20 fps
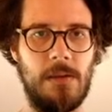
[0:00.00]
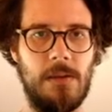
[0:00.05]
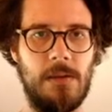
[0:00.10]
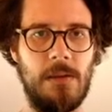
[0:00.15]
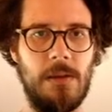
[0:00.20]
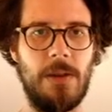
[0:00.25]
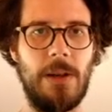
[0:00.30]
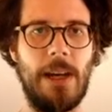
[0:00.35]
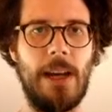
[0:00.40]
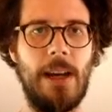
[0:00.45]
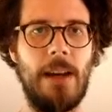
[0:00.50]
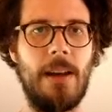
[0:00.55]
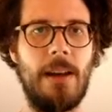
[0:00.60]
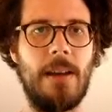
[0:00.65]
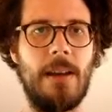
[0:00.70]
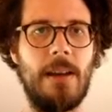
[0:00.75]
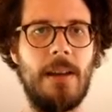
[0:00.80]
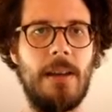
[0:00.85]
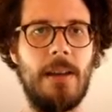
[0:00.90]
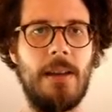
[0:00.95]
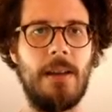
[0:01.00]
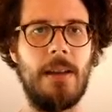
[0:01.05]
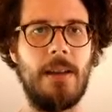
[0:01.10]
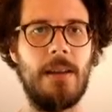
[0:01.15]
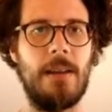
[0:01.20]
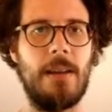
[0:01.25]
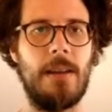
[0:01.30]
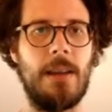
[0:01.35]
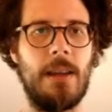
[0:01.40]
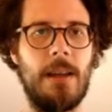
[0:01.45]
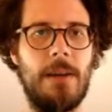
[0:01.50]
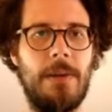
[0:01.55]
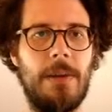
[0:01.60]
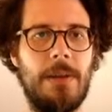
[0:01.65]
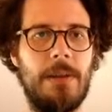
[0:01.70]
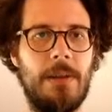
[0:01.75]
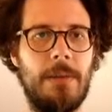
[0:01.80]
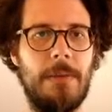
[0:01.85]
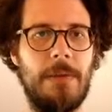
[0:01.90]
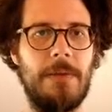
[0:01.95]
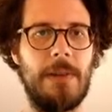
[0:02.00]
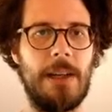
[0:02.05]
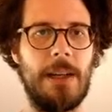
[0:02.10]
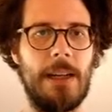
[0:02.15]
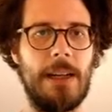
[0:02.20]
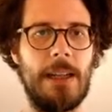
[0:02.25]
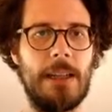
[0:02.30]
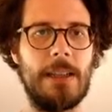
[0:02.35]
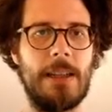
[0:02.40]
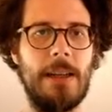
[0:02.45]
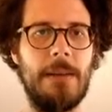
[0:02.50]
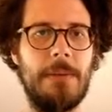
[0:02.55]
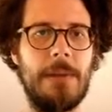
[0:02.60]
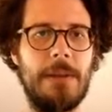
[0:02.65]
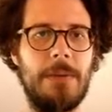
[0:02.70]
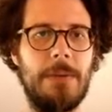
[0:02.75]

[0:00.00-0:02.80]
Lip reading: Okay. Now it should be fine. I'll keep this